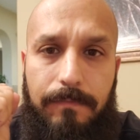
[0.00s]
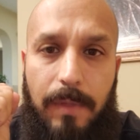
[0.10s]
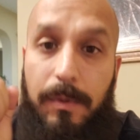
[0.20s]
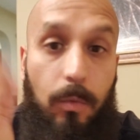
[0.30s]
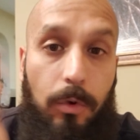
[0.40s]
I
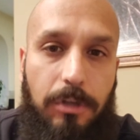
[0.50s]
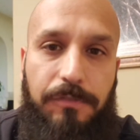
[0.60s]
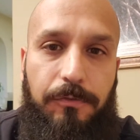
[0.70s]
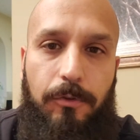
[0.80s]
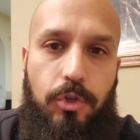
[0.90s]
mean, worse
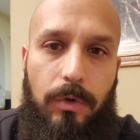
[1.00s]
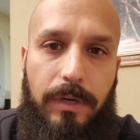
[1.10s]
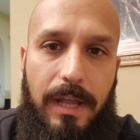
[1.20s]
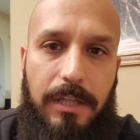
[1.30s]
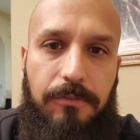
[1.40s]
for the short
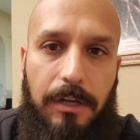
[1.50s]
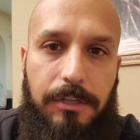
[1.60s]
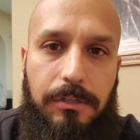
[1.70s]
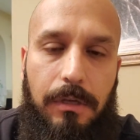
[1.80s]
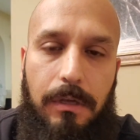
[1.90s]
hedge
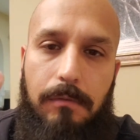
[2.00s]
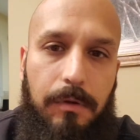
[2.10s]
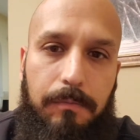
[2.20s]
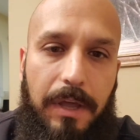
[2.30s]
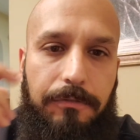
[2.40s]
fucks,
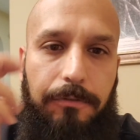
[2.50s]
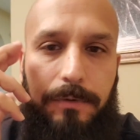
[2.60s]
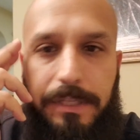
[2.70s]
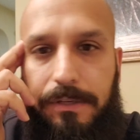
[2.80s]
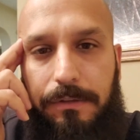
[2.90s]
but better for
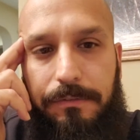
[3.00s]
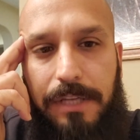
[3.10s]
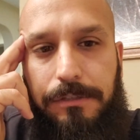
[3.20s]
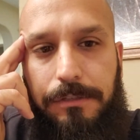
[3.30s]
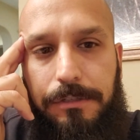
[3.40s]
retail
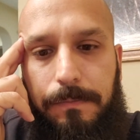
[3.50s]
investors.